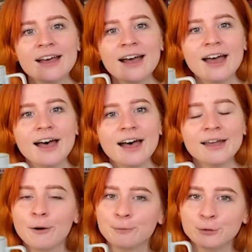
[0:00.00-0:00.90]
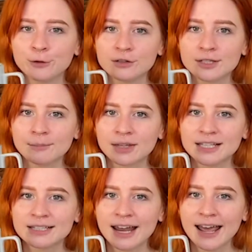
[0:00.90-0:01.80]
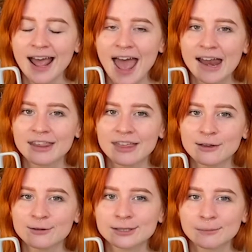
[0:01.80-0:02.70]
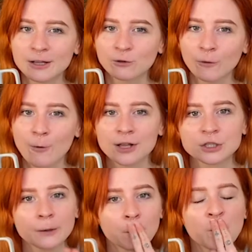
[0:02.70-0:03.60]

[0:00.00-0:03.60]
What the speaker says: I hope you learned something today, and thank you so much for watching.